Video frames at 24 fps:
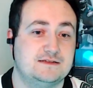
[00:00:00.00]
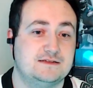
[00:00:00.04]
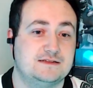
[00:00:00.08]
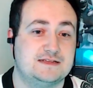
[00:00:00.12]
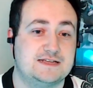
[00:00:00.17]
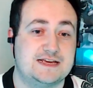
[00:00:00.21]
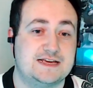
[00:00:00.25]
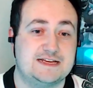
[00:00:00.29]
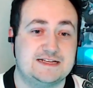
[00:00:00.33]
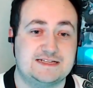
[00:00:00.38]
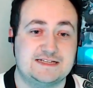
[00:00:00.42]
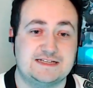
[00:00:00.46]

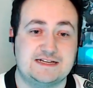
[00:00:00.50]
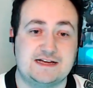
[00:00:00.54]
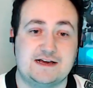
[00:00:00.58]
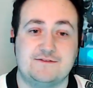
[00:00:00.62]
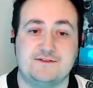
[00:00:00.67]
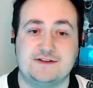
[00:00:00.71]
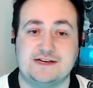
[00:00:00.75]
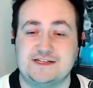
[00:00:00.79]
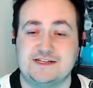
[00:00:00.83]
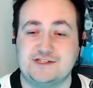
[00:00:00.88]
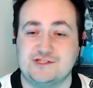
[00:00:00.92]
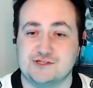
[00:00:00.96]
he did have
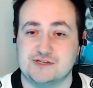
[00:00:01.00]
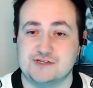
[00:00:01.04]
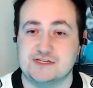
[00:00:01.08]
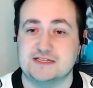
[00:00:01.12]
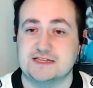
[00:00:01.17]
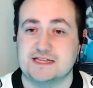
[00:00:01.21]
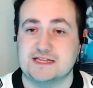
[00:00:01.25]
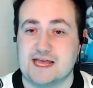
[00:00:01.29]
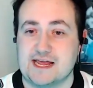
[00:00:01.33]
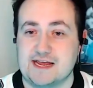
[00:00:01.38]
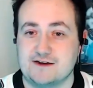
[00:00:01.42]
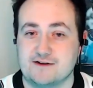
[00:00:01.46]
an injury
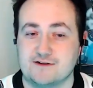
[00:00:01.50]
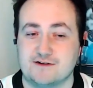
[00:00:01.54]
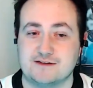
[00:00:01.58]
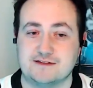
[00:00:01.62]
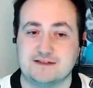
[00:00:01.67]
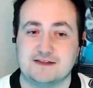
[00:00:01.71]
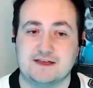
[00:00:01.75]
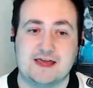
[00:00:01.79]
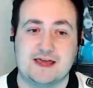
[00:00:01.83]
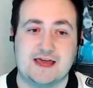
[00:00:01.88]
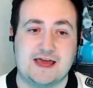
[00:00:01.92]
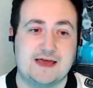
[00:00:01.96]
later
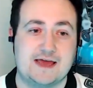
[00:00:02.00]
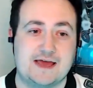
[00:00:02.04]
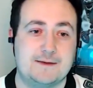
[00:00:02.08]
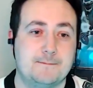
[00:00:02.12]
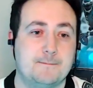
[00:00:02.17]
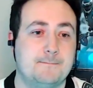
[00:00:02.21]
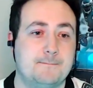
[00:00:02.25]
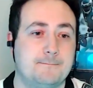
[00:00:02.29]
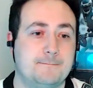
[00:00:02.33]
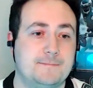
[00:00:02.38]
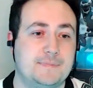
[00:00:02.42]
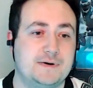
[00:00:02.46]
in the
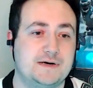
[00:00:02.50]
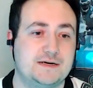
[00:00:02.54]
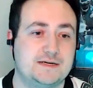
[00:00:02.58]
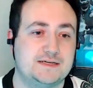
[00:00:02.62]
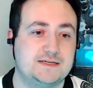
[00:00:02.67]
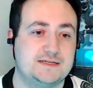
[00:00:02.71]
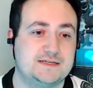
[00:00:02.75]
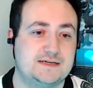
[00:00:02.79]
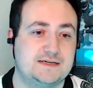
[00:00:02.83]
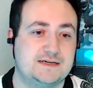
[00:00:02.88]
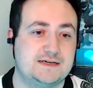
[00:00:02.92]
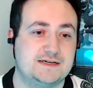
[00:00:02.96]
game,
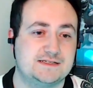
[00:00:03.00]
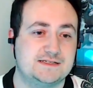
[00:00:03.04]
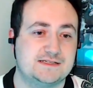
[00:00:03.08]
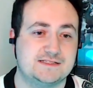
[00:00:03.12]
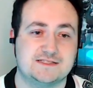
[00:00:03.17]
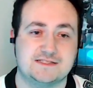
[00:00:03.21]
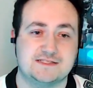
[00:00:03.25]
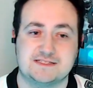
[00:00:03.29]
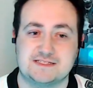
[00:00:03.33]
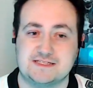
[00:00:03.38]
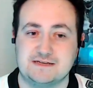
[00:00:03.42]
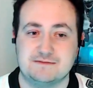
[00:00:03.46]
but uh,
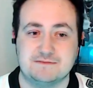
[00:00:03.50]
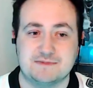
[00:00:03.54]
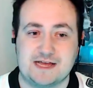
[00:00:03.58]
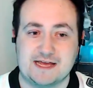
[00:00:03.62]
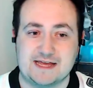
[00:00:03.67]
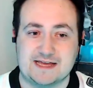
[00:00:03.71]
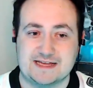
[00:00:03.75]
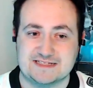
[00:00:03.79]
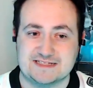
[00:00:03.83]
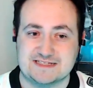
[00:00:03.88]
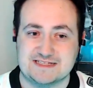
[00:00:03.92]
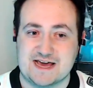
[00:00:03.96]
doesn't seem
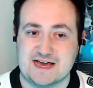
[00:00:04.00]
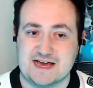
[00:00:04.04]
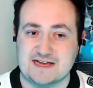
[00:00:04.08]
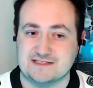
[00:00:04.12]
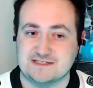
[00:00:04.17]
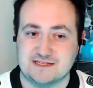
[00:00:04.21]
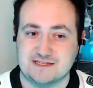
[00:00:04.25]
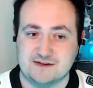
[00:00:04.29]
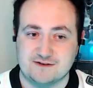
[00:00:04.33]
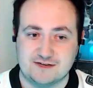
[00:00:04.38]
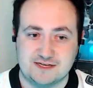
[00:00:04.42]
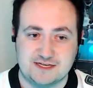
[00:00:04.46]
like it's that
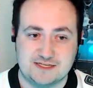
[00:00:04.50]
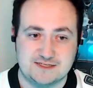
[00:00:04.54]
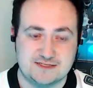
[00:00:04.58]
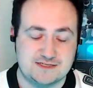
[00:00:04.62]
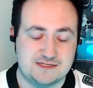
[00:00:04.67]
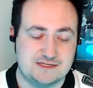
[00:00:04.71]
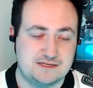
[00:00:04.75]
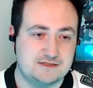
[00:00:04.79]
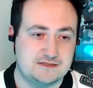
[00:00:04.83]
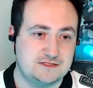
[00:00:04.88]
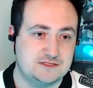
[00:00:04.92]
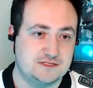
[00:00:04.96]

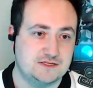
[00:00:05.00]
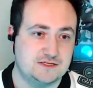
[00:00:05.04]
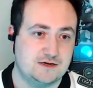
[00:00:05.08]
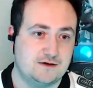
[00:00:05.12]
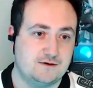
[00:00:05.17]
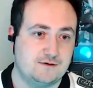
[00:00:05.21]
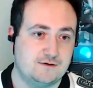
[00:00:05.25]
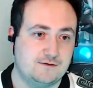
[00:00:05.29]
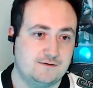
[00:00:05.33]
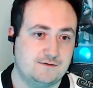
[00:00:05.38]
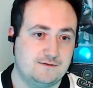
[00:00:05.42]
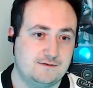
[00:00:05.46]
serious.
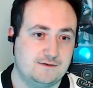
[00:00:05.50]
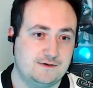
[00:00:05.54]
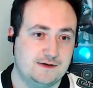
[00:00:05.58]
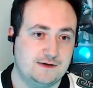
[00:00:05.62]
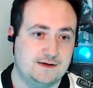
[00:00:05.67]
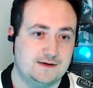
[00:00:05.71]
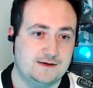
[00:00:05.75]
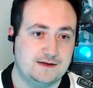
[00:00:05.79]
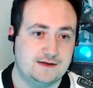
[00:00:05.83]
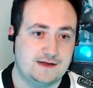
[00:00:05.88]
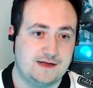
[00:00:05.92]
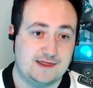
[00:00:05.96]
So
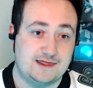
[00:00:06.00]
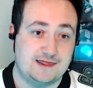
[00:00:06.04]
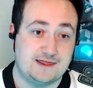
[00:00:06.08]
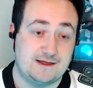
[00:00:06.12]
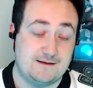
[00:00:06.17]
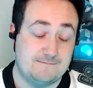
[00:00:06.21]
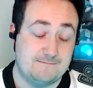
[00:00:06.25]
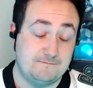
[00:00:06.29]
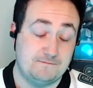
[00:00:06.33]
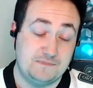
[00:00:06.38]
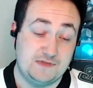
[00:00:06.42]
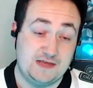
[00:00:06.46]
uh, I
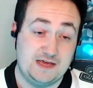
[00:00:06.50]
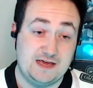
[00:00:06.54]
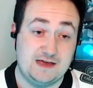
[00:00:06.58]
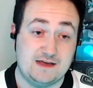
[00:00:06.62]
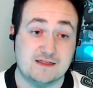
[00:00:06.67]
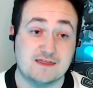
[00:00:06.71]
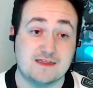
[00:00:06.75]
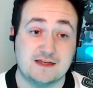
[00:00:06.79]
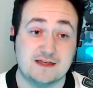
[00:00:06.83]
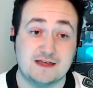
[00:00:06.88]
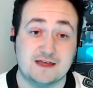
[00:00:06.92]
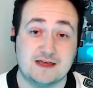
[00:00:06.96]
yeah, I
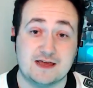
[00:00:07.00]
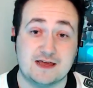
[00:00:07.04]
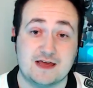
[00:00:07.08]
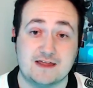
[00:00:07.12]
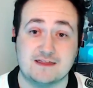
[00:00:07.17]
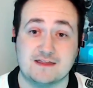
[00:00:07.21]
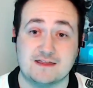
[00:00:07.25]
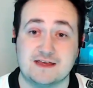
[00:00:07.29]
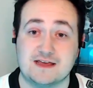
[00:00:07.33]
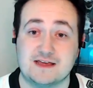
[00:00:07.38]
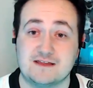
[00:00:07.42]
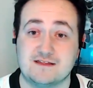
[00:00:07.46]
think I
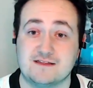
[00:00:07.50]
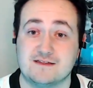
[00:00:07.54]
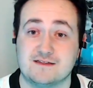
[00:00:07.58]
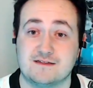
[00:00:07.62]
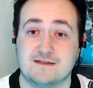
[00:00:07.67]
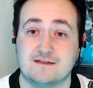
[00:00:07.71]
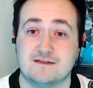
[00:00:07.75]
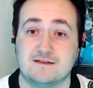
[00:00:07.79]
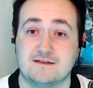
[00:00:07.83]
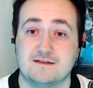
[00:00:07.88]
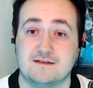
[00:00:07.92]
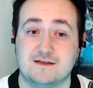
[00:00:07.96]
think
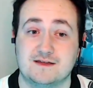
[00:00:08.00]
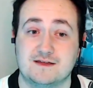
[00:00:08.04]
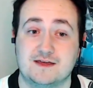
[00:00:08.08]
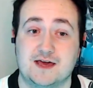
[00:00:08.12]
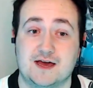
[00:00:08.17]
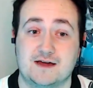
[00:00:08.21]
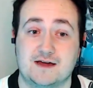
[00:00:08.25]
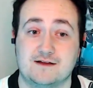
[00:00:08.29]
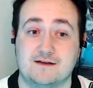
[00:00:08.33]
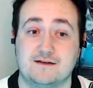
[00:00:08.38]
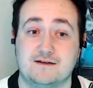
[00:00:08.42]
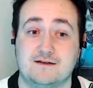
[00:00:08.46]
he's
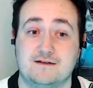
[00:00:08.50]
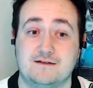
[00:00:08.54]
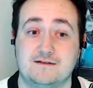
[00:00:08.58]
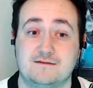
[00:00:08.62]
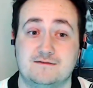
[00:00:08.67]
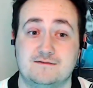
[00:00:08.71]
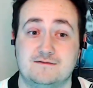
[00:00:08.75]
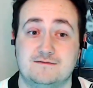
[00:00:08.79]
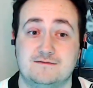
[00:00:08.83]
got a.